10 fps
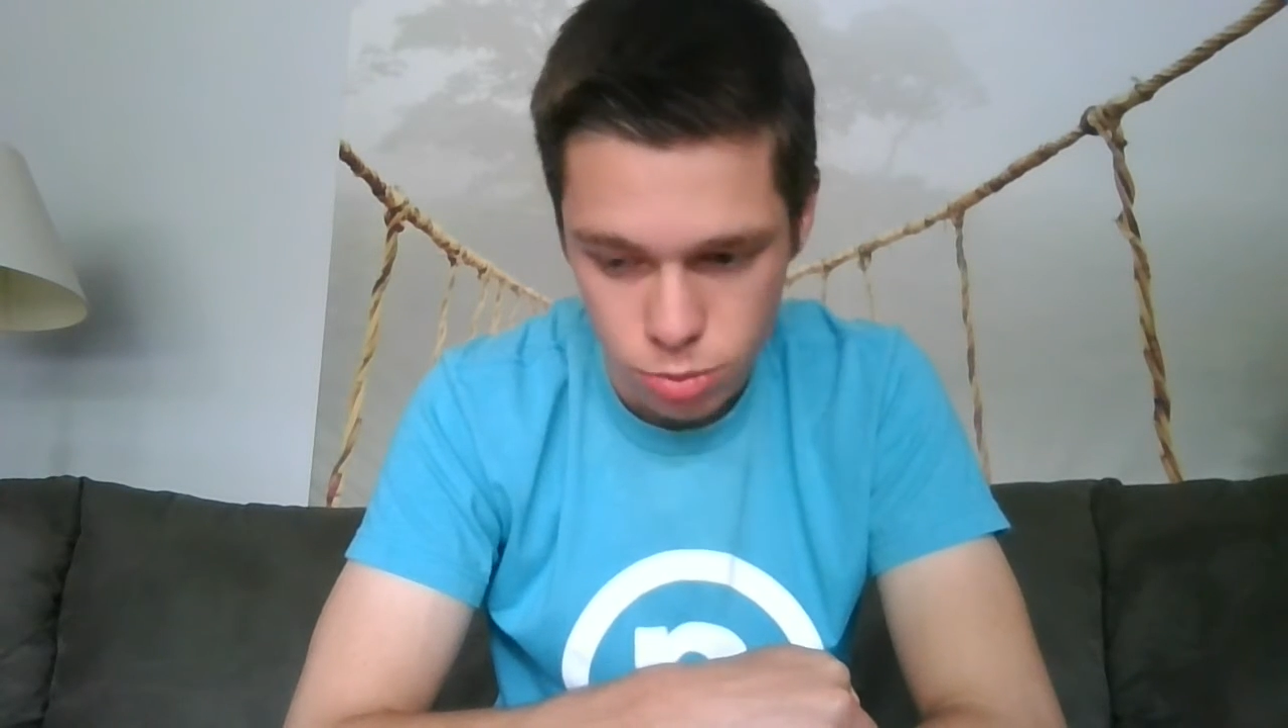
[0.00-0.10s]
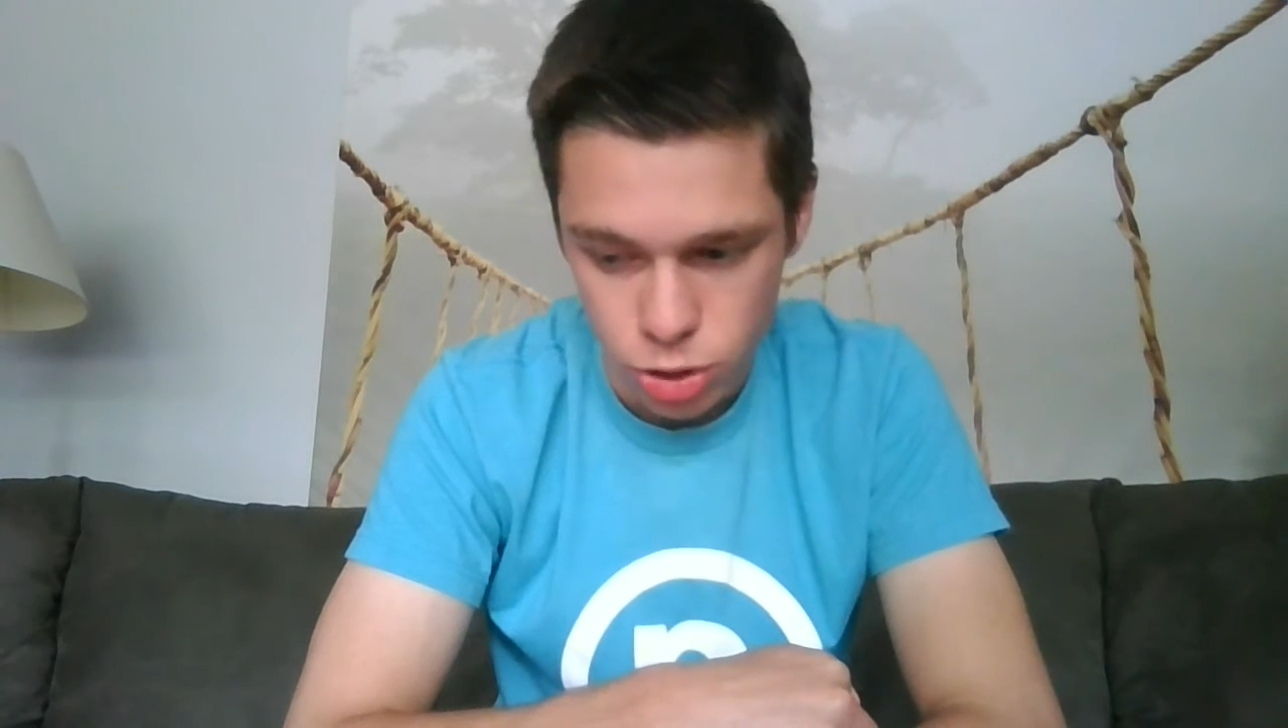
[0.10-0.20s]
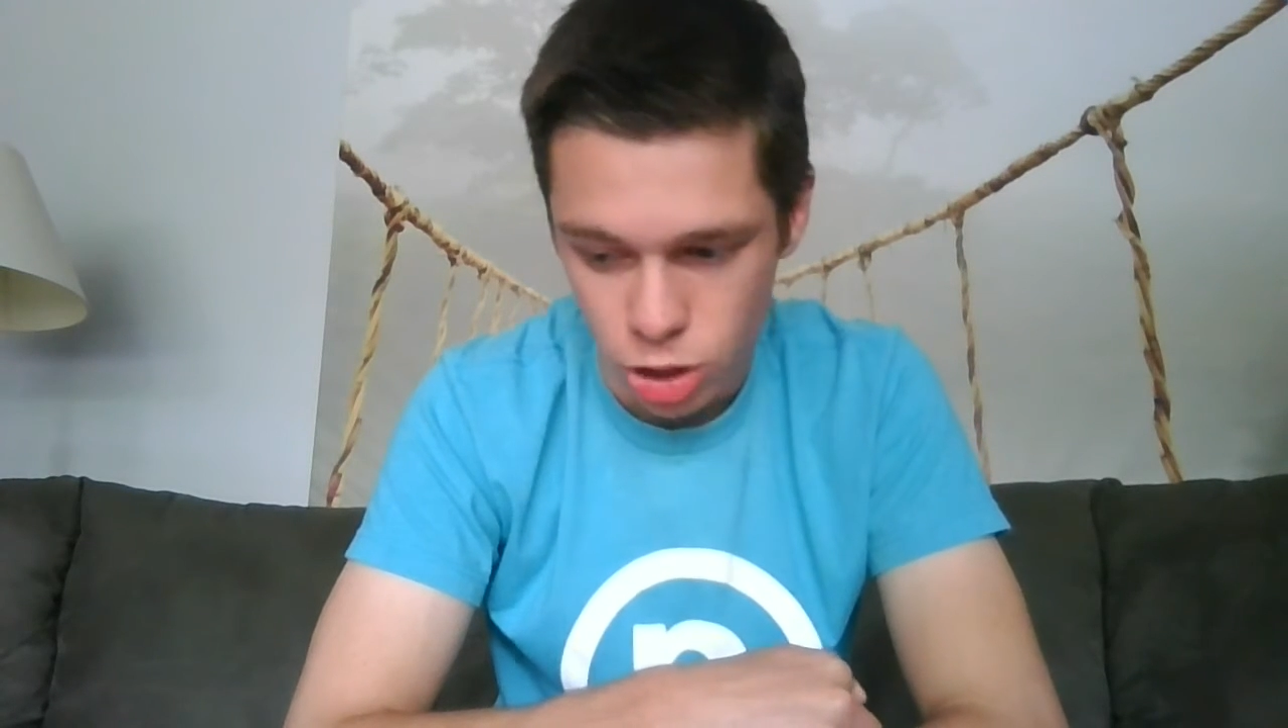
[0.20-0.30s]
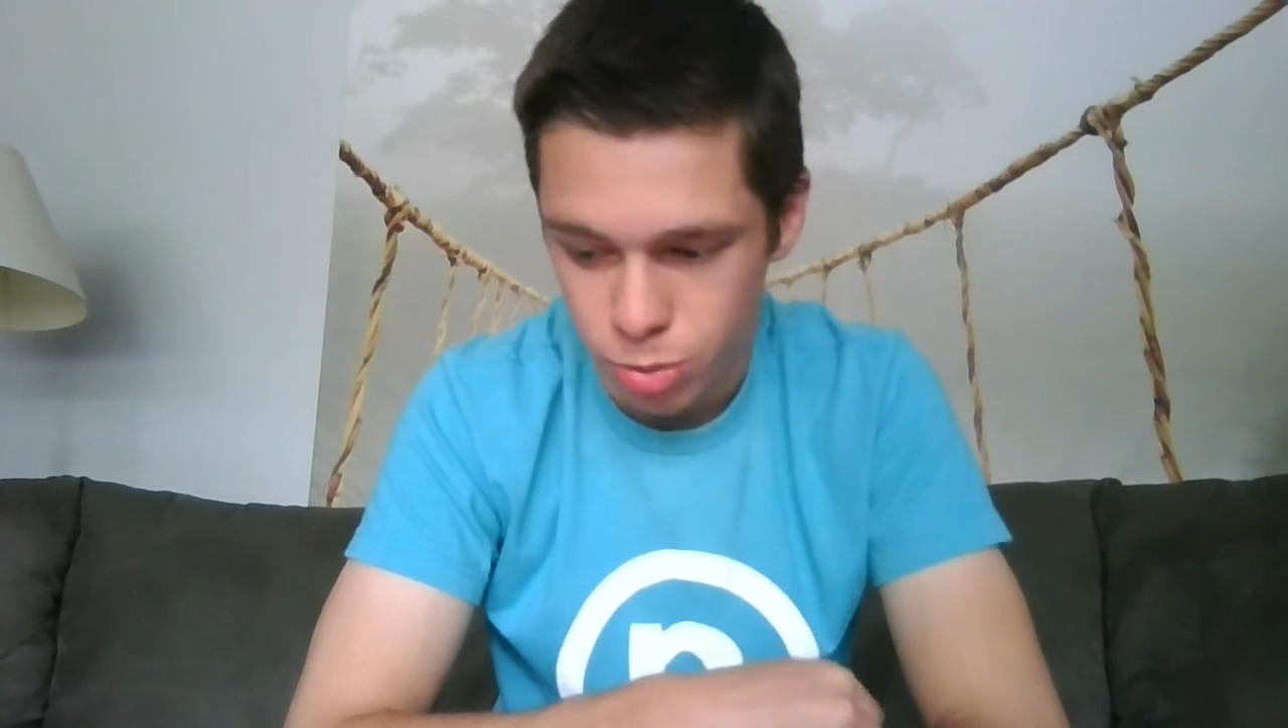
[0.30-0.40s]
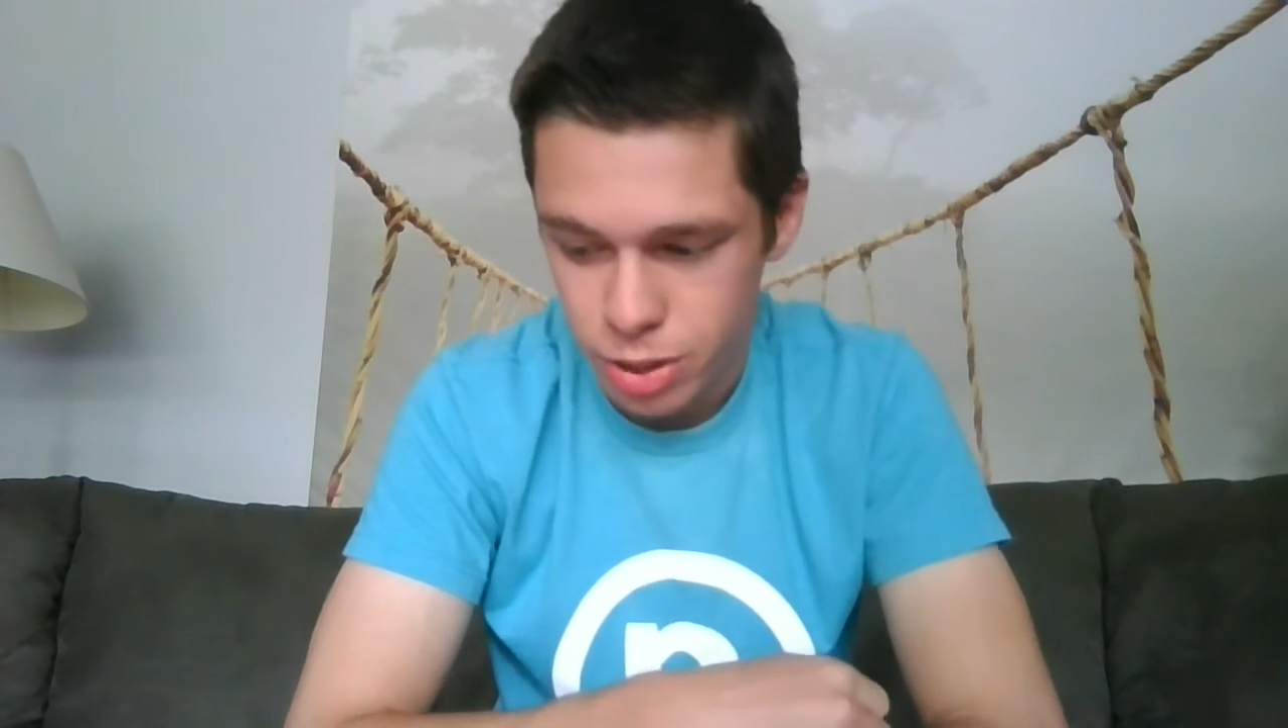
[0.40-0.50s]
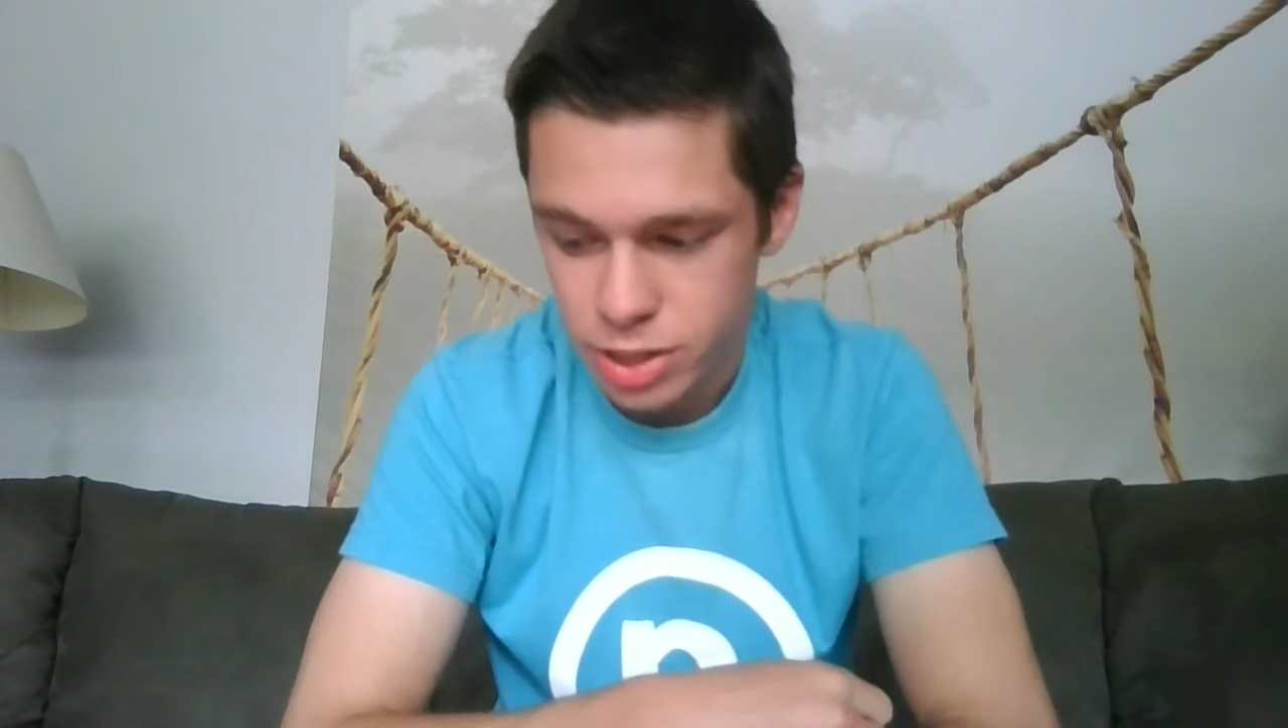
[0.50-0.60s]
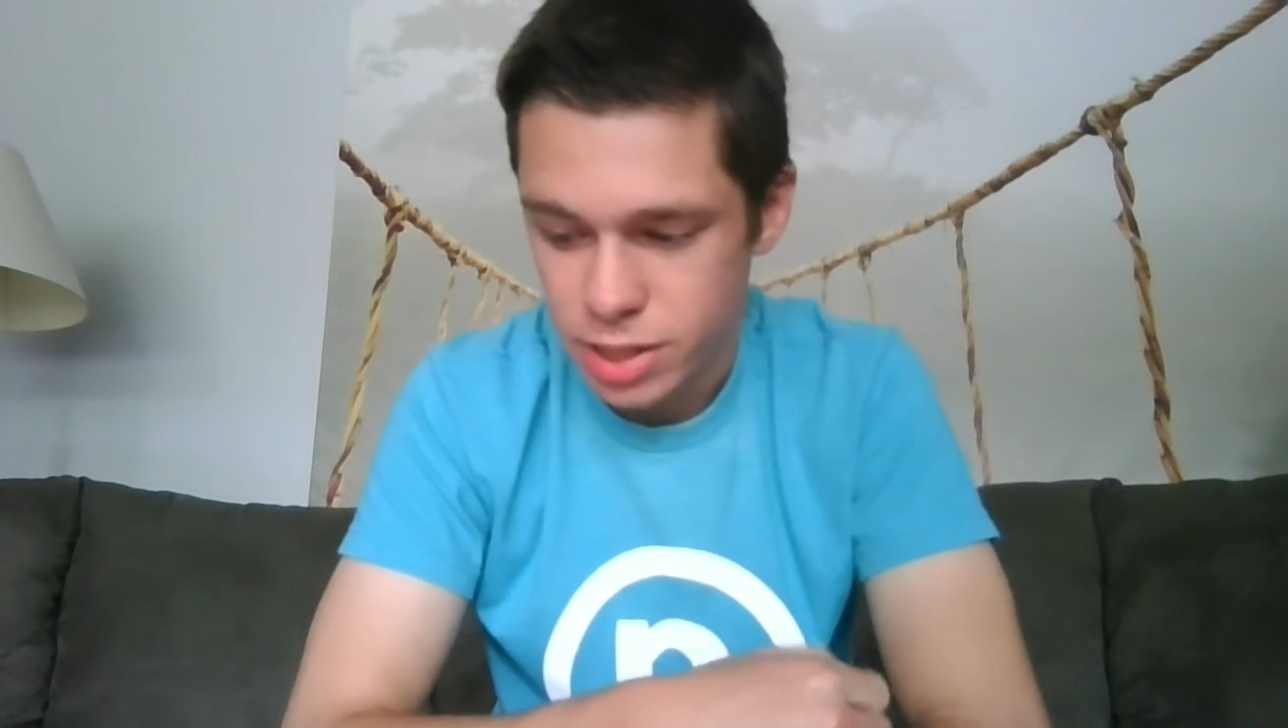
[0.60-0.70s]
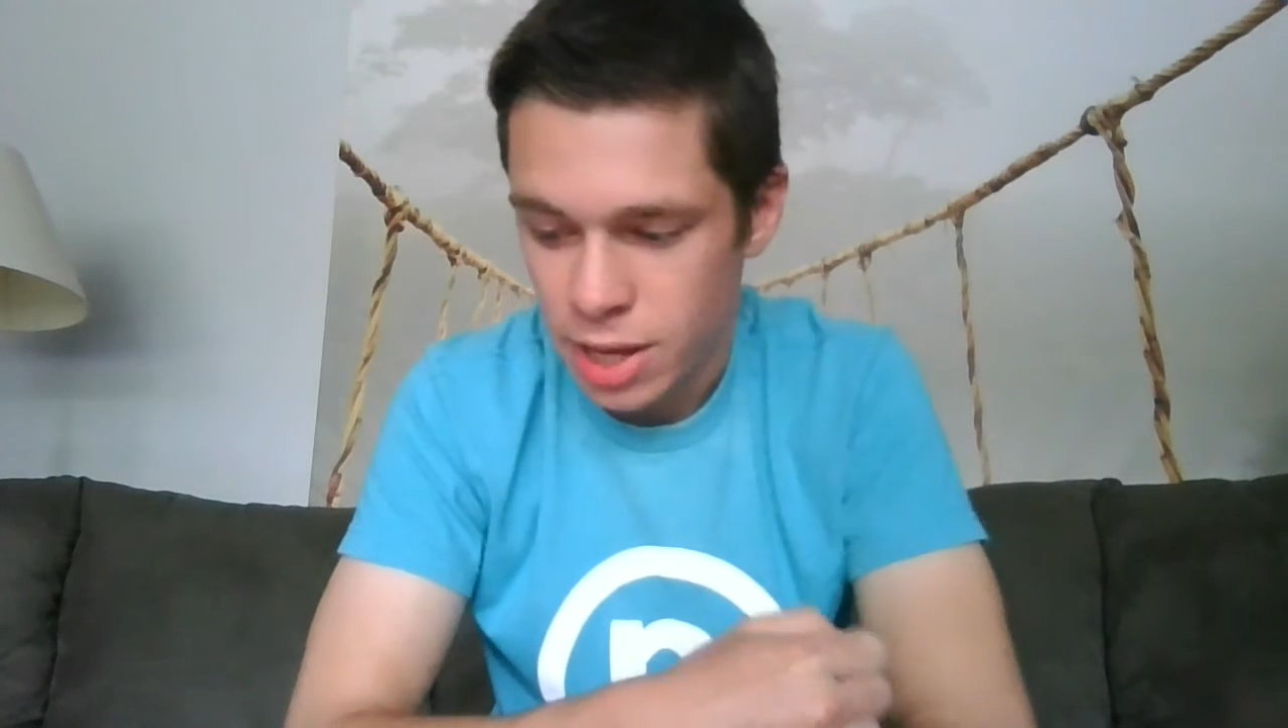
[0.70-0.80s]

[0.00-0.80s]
purpose.